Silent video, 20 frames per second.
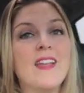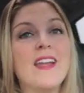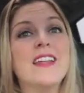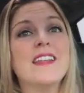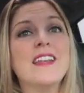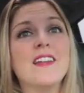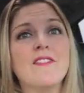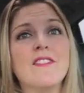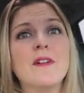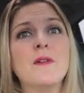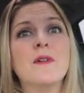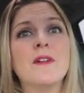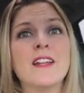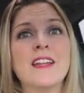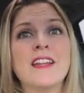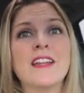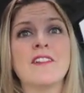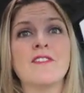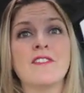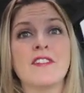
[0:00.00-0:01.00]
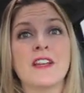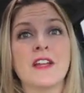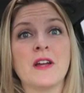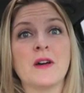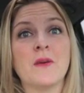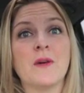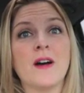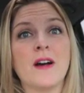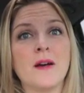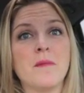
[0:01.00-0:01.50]
I definitely wanna get a
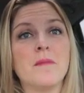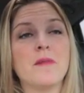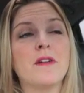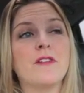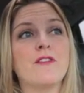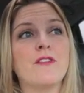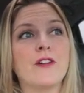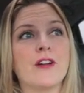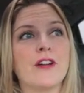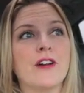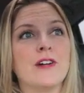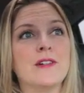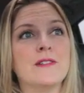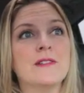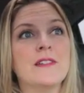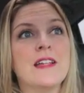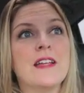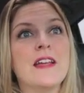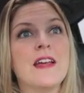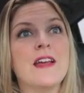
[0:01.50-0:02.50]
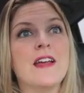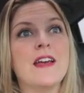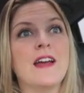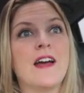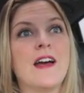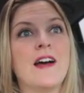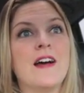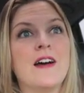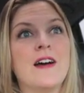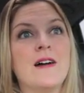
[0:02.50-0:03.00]
video up for y'all.
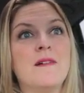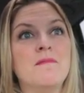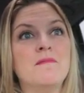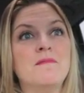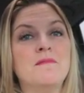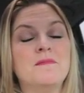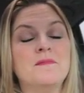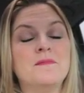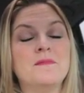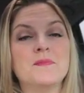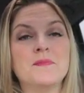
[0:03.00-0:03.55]
Um,